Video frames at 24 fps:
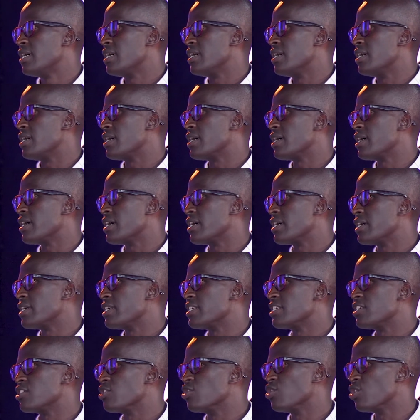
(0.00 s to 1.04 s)
And,
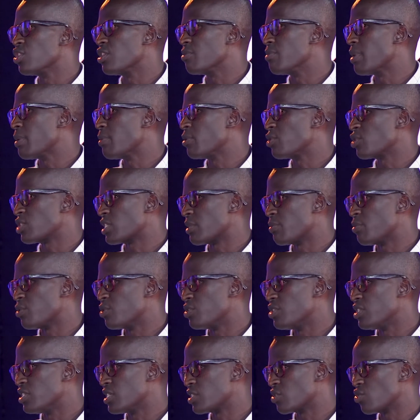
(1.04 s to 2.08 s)
you know, the Bible talks about
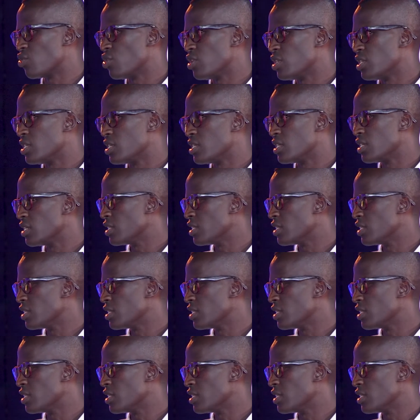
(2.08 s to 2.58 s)
Jesus going